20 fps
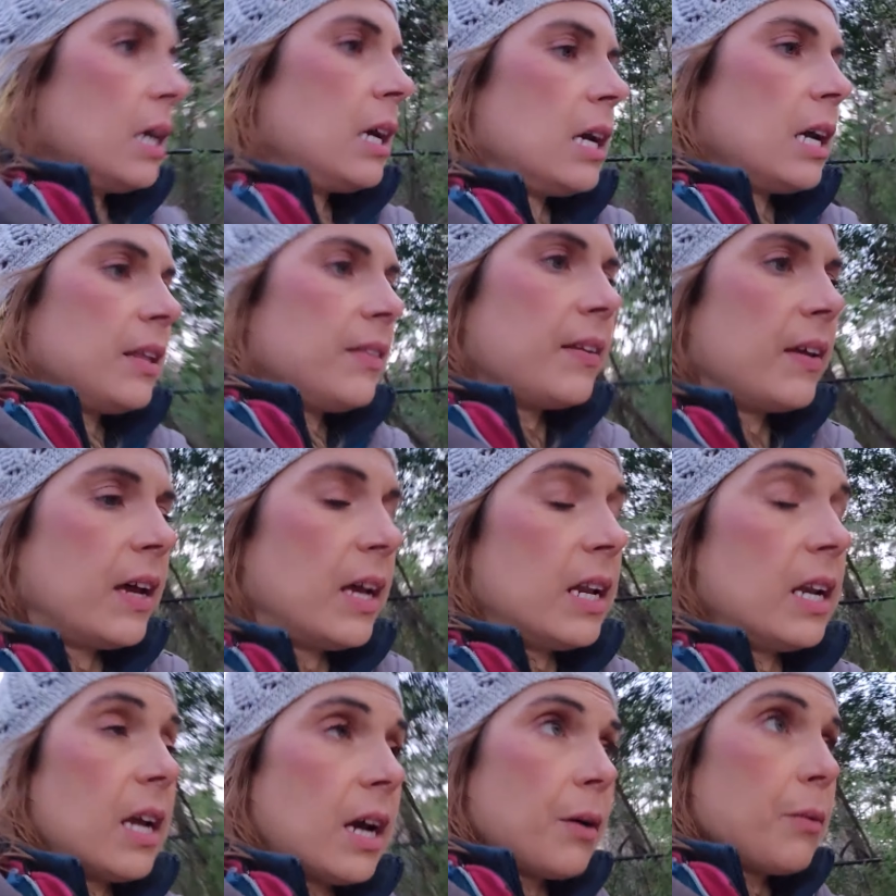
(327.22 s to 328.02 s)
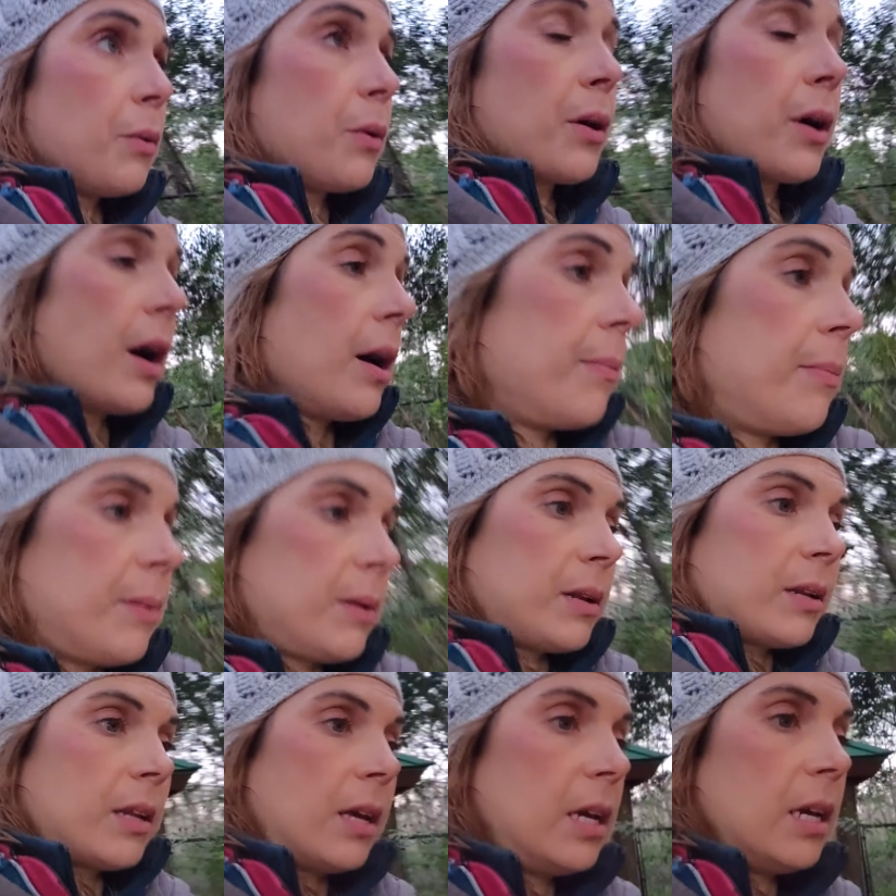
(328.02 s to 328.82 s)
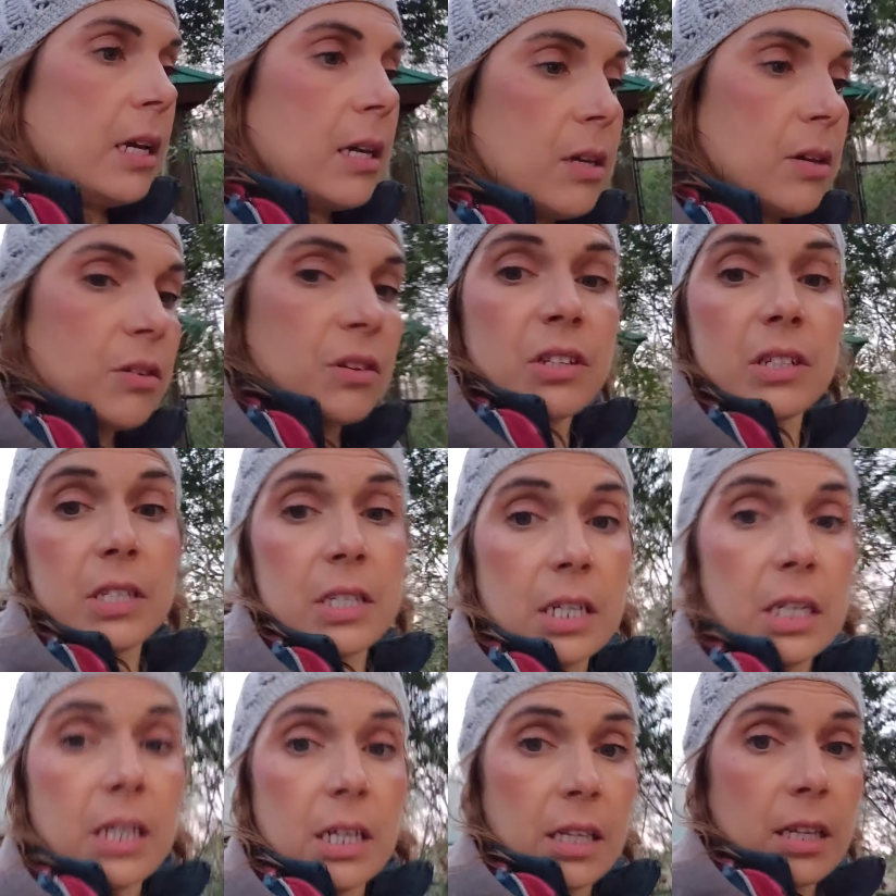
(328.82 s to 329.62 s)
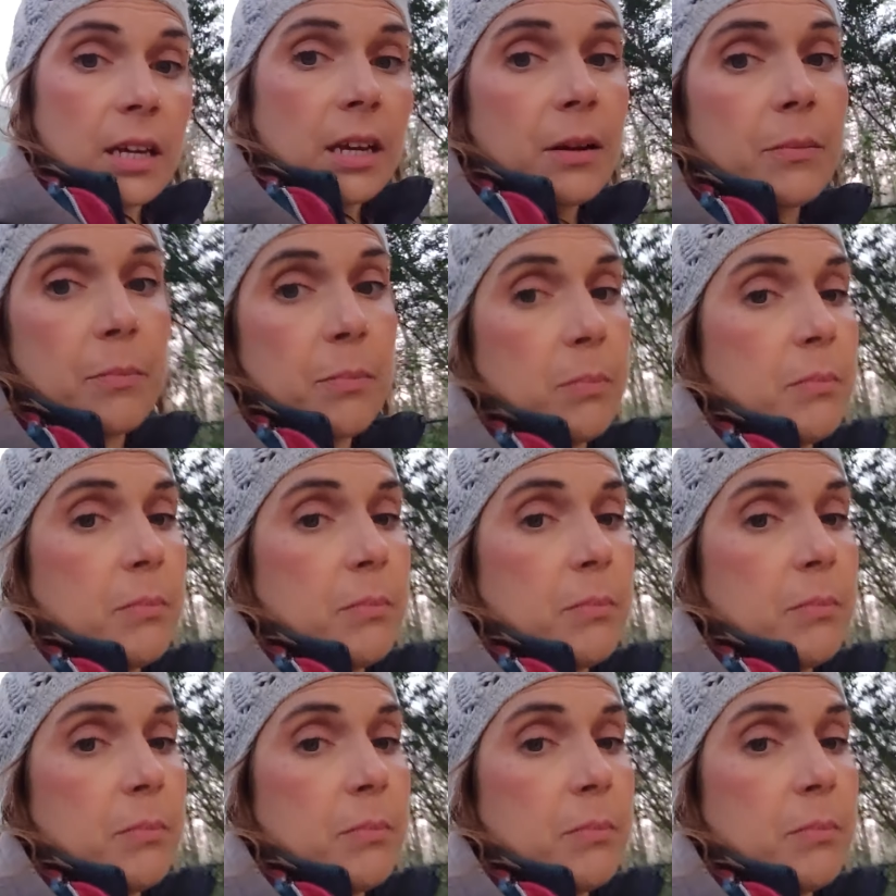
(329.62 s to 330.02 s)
and then I woke up and like you can see like